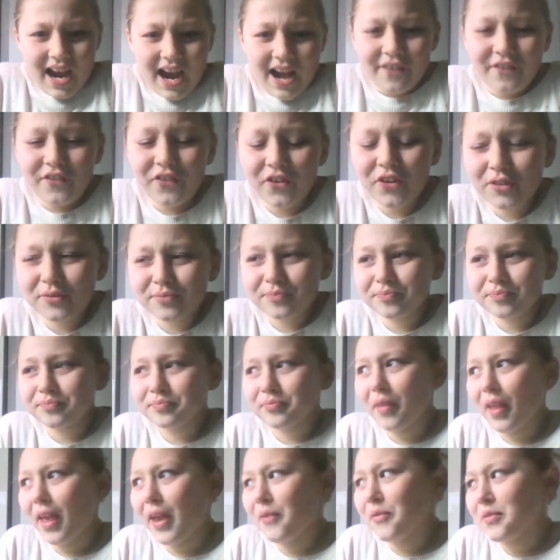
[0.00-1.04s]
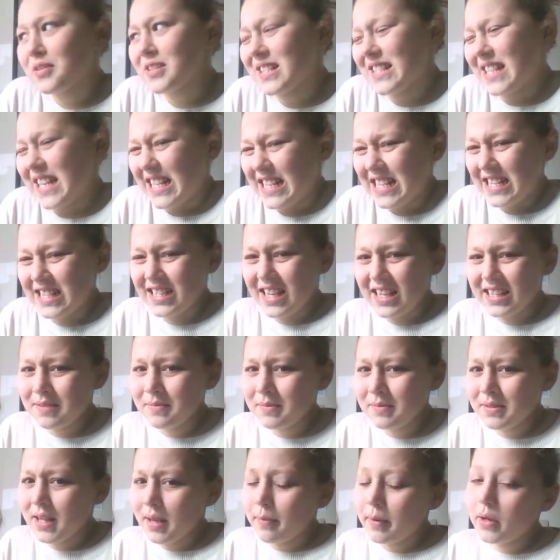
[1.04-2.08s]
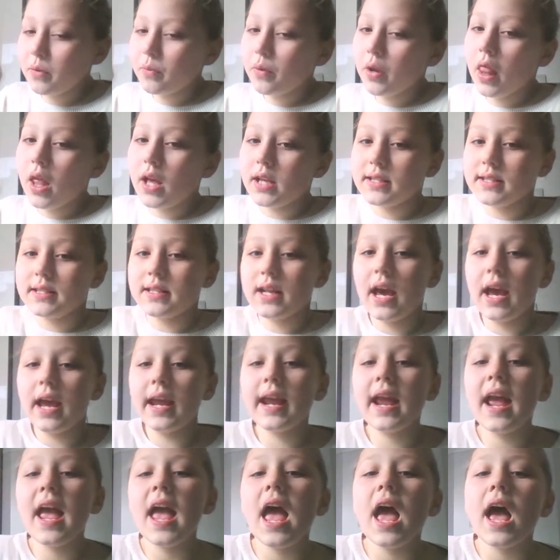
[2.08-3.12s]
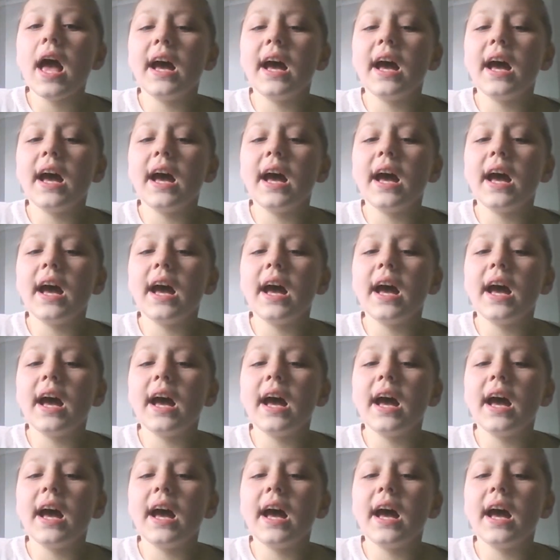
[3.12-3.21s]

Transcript: I thought it would taste disgusting because I made one last night